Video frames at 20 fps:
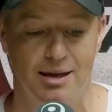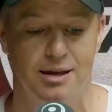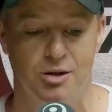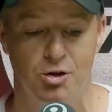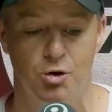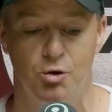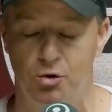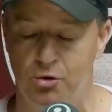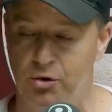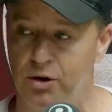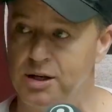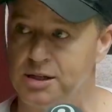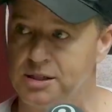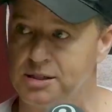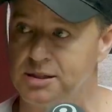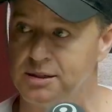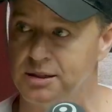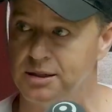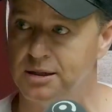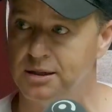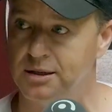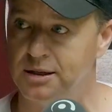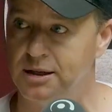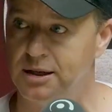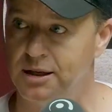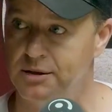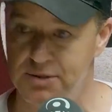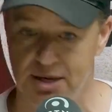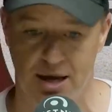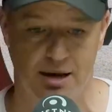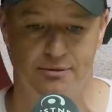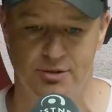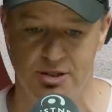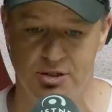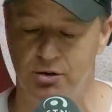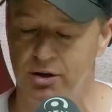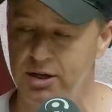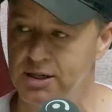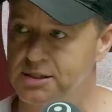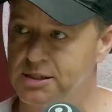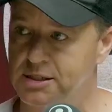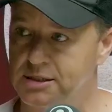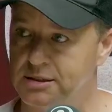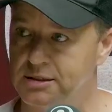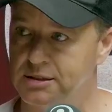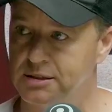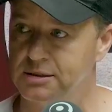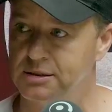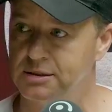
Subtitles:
Stay in your crease. He was out of his crease.